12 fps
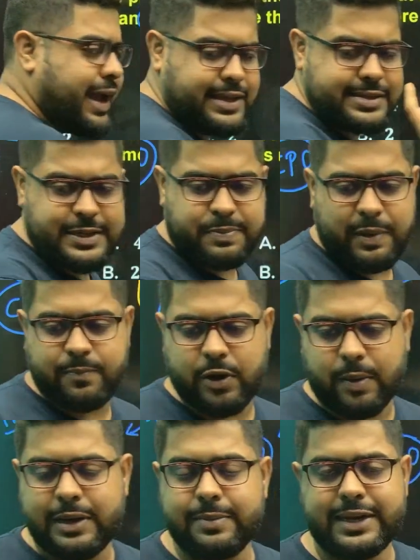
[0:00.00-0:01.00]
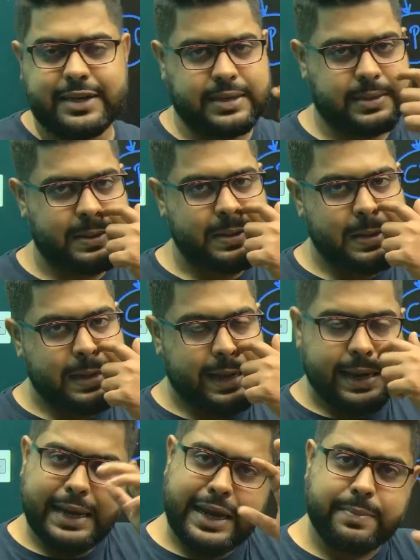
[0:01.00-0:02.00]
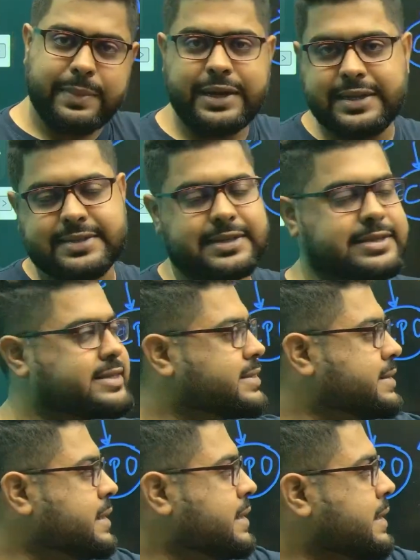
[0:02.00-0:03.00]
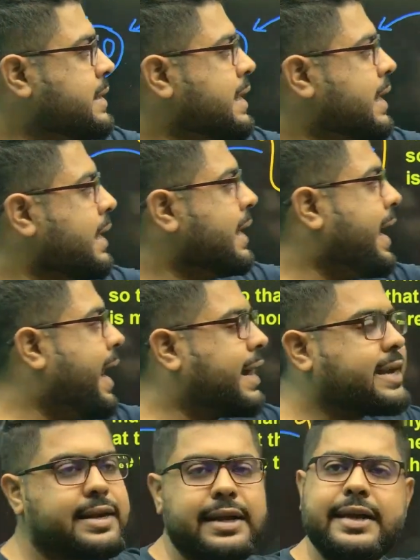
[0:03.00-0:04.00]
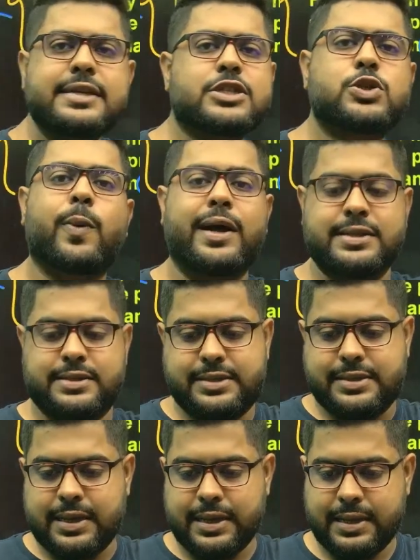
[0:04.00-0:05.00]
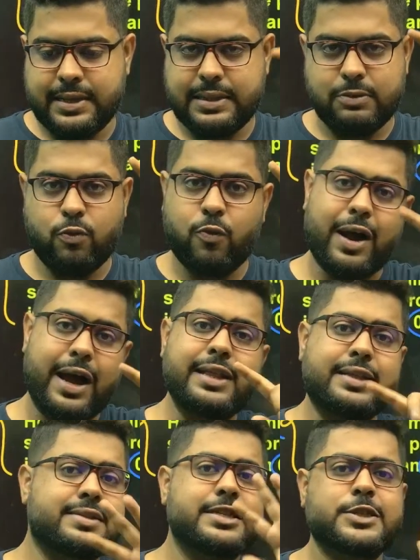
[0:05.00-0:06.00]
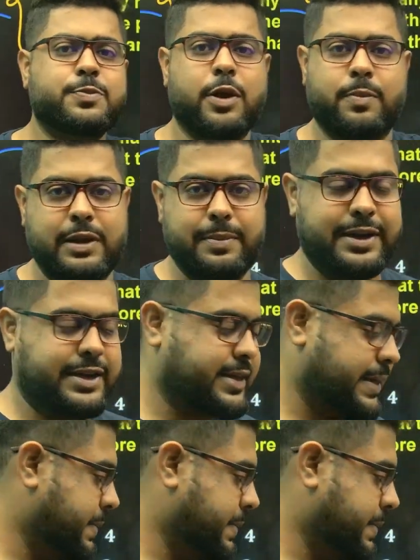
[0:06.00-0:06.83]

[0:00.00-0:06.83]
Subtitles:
is it problematic? Let me discuss. At least once. Why this is problematic?